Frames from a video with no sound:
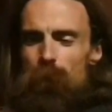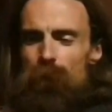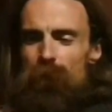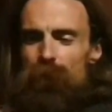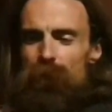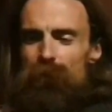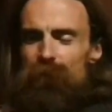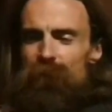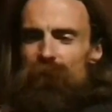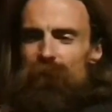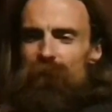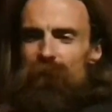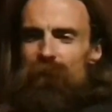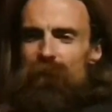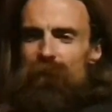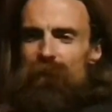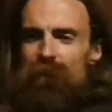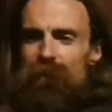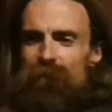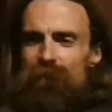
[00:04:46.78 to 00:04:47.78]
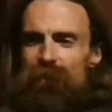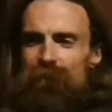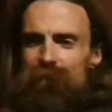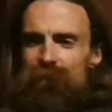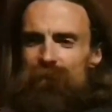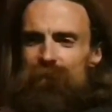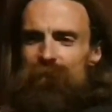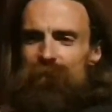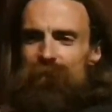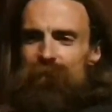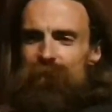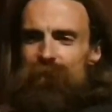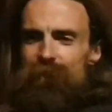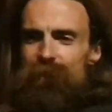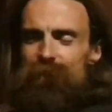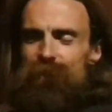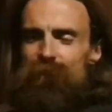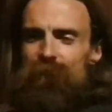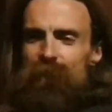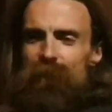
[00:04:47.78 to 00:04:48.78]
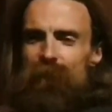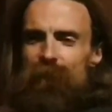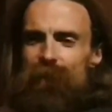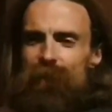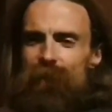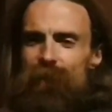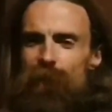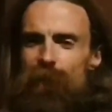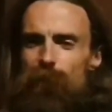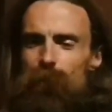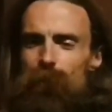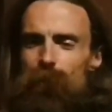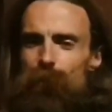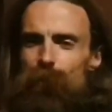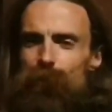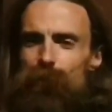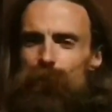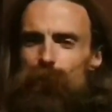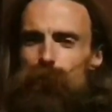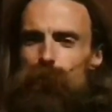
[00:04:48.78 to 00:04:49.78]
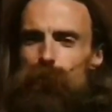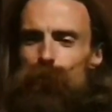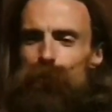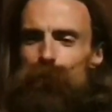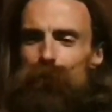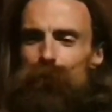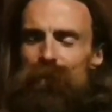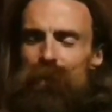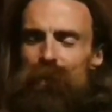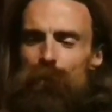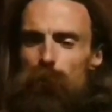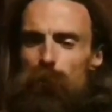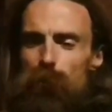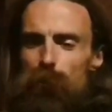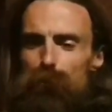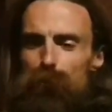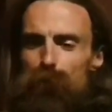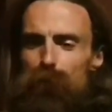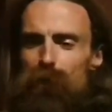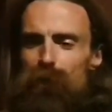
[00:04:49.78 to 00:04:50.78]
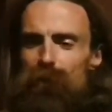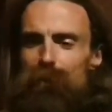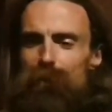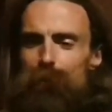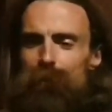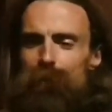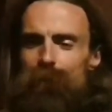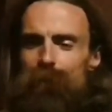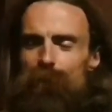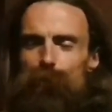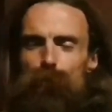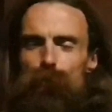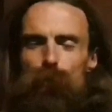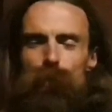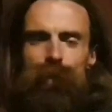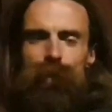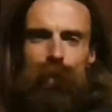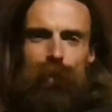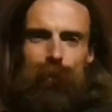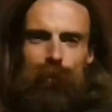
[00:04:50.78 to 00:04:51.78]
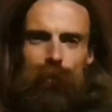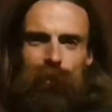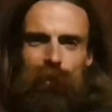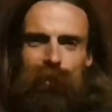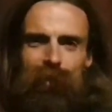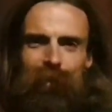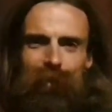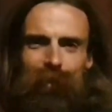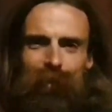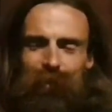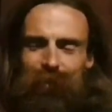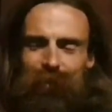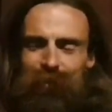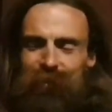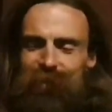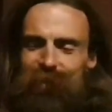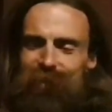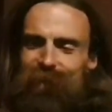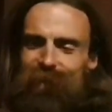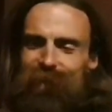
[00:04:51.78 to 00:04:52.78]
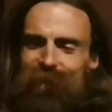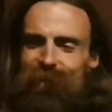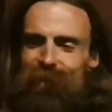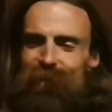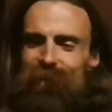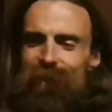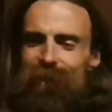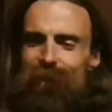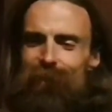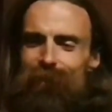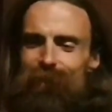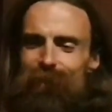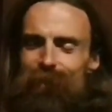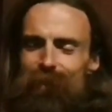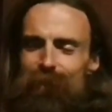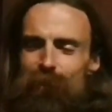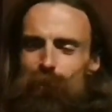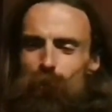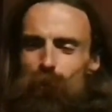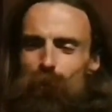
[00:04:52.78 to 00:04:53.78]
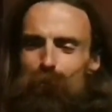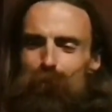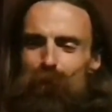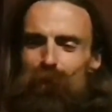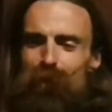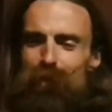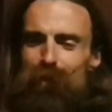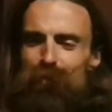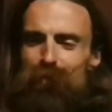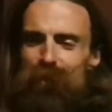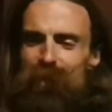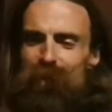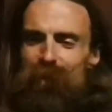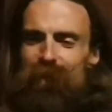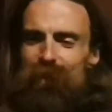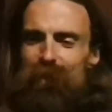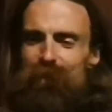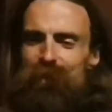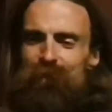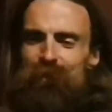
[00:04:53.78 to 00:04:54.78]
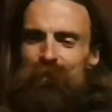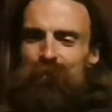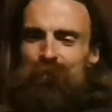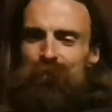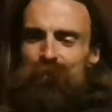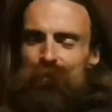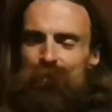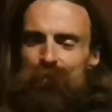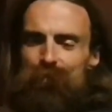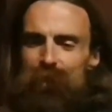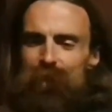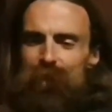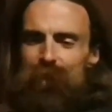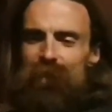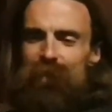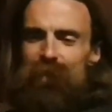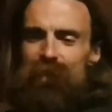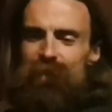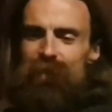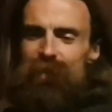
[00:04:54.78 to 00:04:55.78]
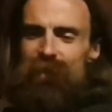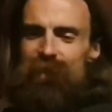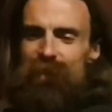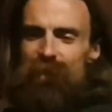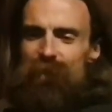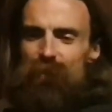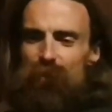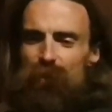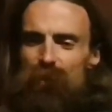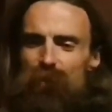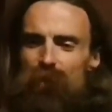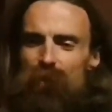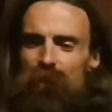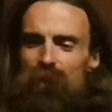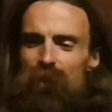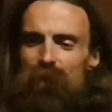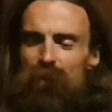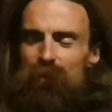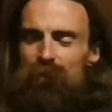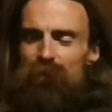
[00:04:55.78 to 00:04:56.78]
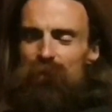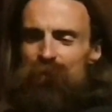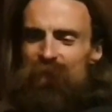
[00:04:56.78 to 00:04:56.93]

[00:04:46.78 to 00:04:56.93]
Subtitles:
even like in elementary school, if you say the word ball, some kids will giggle, They'll giggle, they think the word ball is funny because it's sort of